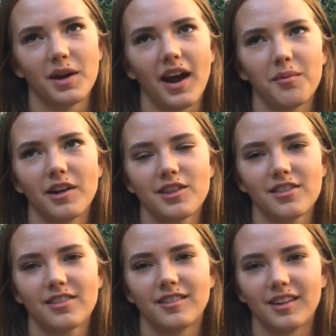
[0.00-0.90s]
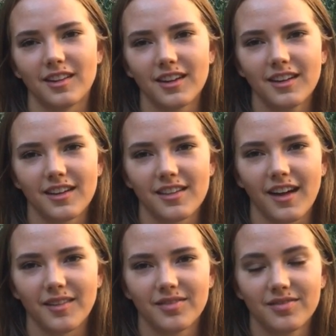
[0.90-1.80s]
but I might just steal it because
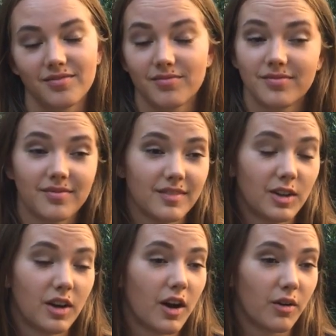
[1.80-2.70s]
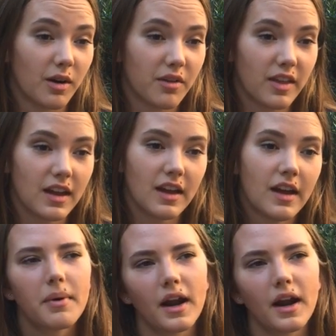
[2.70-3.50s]
I agree with it.